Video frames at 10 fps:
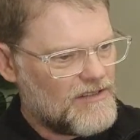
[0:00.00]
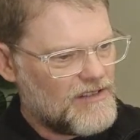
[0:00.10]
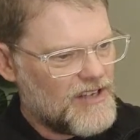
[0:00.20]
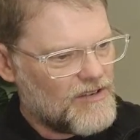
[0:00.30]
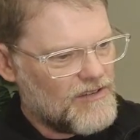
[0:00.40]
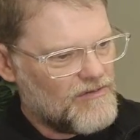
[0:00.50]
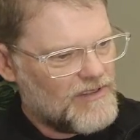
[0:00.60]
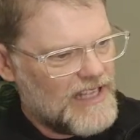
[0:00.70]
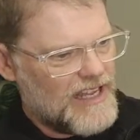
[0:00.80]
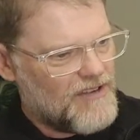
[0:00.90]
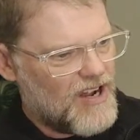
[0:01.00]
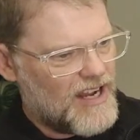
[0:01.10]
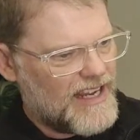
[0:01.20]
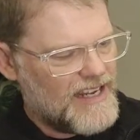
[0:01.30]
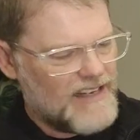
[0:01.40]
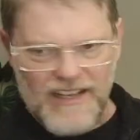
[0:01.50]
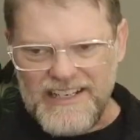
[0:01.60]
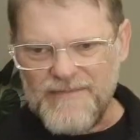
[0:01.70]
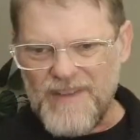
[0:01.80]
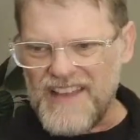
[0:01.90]
No, Le Rojera. I
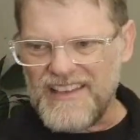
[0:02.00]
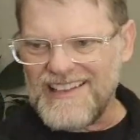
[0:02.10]
need my other